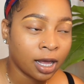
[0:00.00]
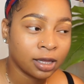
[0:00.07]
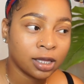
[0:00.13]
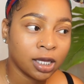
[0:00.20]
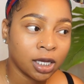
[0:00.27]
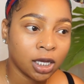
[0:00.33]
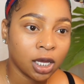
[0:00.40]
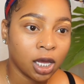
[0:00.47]
I
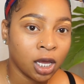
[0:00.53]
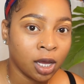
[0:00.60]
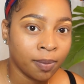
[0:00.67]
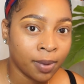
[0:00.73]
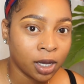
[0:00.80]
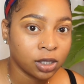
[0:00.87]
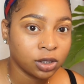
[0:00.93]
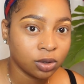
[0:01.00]
think it
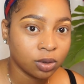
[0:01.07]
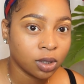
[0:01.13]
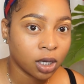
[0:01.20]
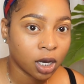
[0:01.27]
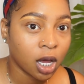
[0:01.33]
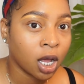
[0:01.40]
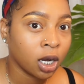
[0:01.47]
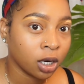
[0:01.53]
makes you
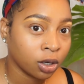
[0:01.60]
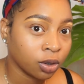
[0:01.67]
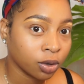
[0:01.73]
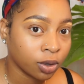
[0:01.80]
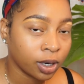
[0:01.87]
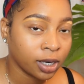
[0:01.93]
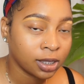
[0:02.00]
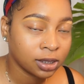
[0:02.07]
look a
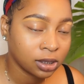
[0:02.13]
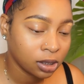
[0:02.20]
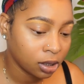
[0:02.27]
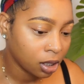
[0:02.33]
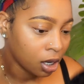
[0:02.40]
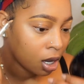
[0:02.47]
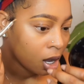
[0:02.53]
little crazy.